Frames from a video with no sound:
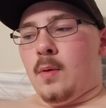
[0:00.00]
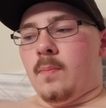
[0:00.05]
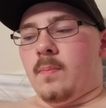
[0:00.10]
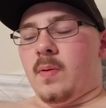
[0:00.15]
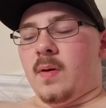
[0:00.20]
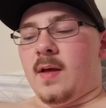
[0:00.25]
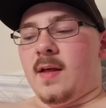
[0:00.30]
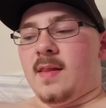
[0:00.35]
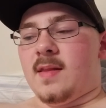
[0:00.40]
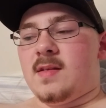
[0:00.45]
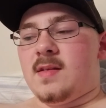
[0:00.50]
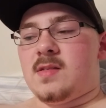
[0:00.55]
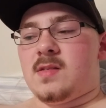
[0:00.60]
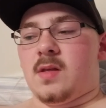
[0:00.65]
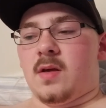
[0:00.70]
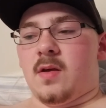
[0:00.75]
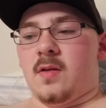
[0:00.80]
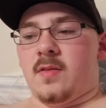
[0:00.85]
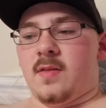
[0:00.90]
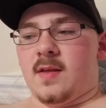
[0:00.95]
But at least the
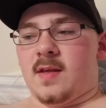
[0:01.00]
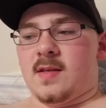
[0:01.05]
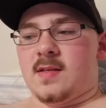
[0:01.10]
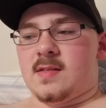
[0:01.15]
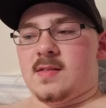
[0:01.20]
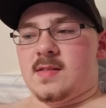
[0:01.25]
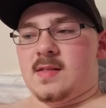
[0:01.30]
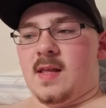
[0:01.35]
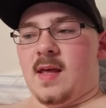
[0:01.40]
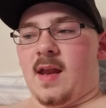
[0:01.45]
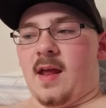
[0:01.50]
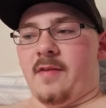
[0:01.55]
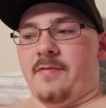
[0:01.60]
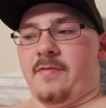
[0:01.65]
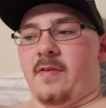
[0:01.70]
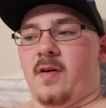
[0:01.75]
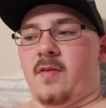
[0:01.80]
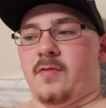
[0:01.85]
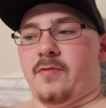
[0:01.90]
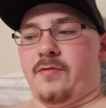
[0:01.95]
good thing is that I
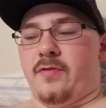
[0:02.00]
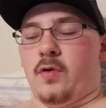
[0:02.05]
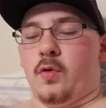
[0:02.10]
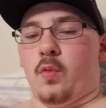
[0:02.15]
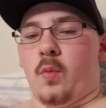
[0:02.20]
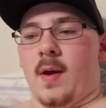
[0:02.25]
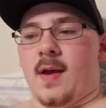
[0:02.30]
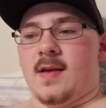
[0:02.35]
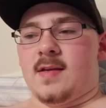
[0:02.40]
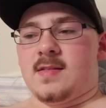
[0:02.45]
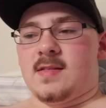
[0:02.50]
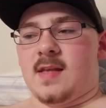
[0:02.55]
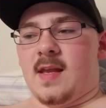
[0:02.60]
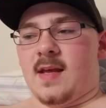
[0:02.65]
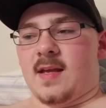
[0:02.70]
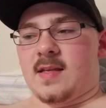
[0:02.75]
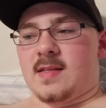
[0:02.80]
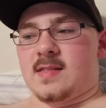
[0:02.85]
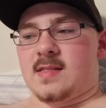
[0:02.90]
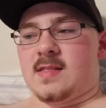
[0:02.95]
found a few ways that I
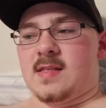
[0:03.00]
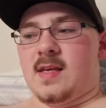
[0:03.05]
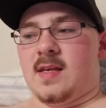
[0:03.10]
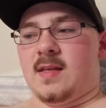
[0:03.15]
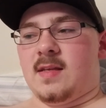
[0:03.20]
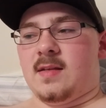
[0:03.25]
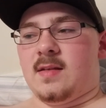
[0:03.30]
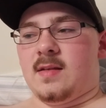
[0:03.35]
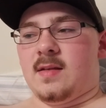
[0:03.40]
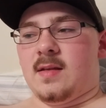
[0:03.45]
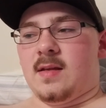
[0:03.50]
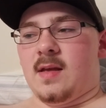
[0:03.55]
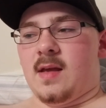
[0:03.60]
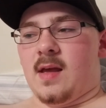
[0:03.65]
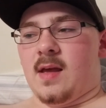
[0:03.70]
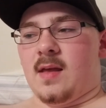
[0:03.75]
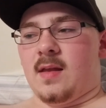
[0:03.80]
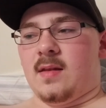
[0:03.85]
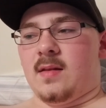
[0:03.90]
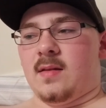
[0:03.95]
can sit
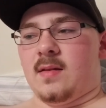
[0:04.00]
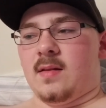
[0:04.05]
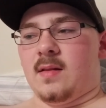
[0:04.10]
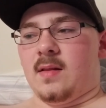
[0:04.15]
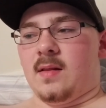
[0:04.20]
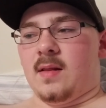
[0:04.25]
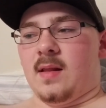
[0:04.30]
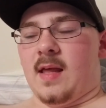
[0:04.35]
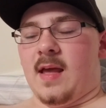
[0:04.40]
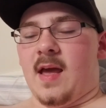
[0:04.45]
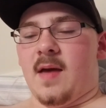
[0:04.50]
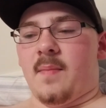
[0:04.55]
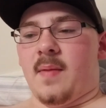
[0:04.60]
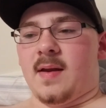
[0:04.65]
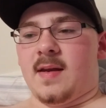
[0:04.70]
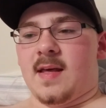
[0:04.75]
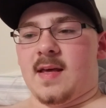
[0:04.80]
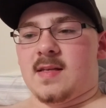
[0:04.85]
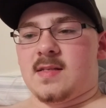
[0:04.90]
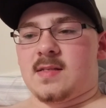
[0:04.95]
and lay at my
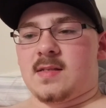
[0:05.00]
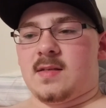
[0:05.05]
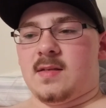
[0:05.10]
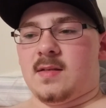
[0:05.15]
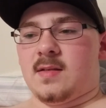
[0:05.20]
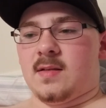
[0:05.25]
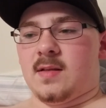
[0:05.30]
desk,